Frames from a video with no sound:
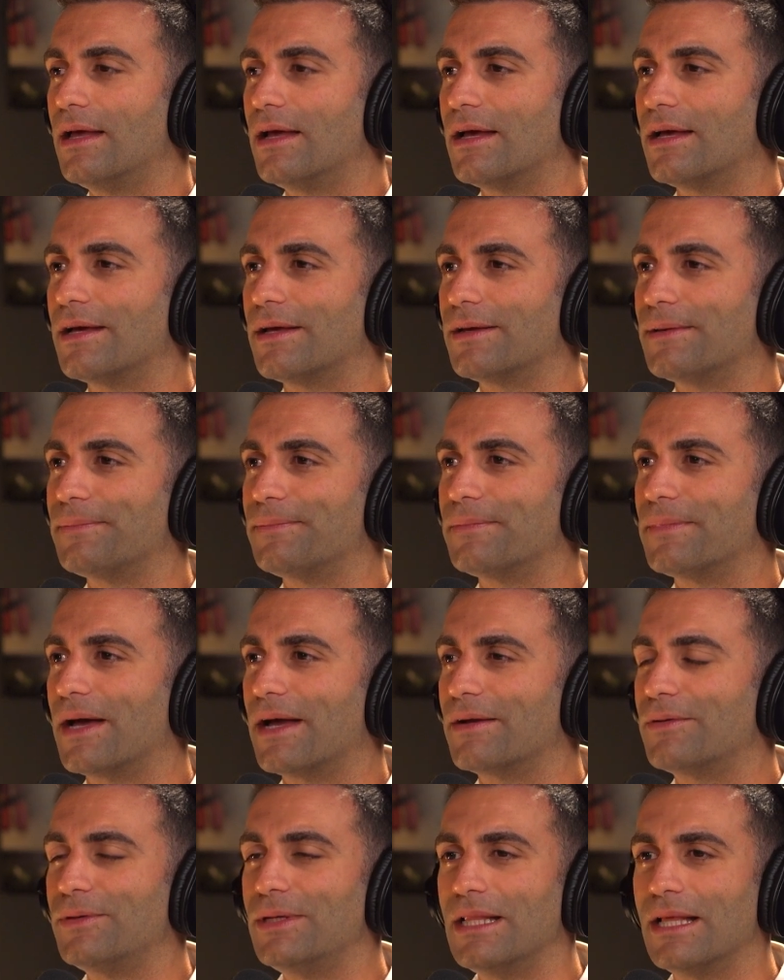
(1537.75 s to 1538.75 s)

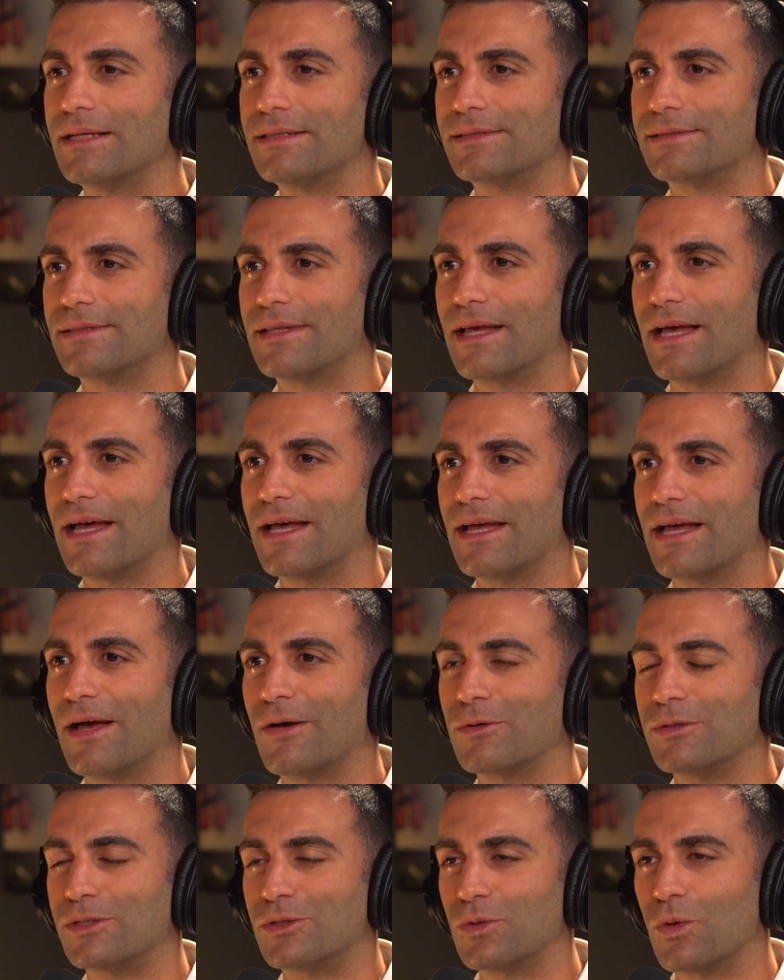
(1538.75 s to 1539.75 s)
I realized I
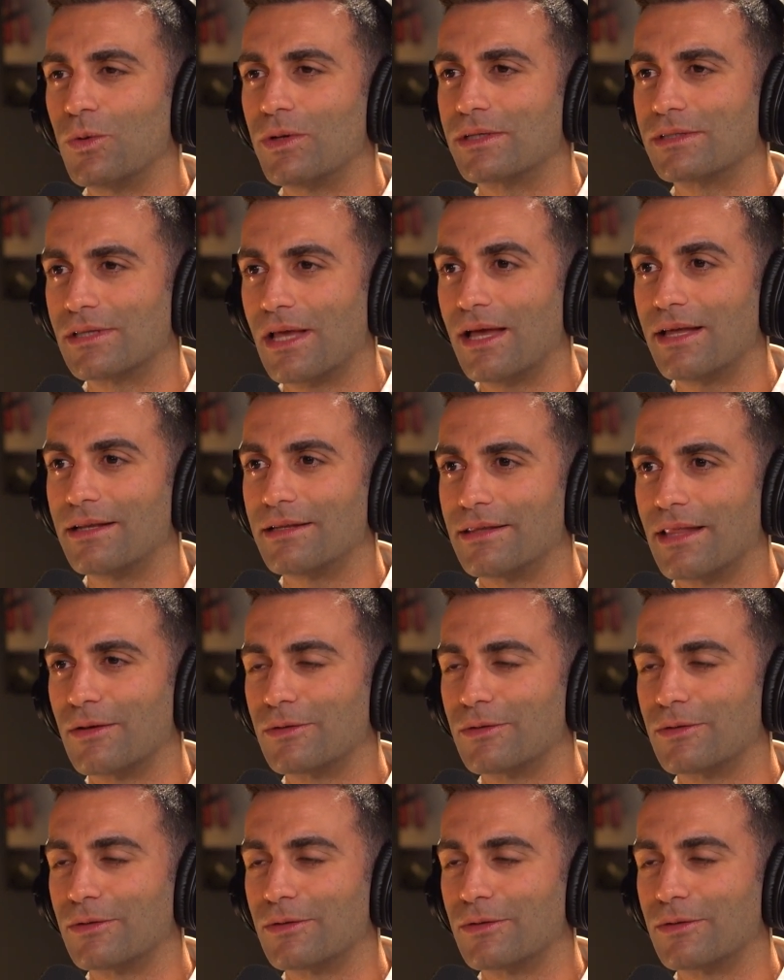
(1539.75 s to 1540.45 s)
was so excited.